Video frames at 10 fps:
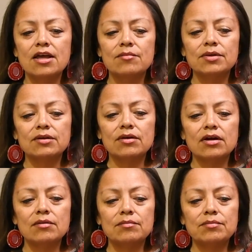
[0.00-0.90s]

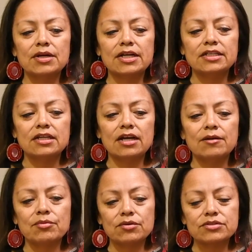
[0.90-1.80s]
But I
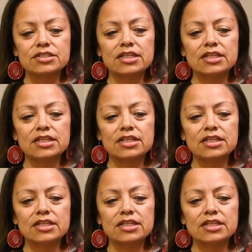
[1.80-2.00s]
approach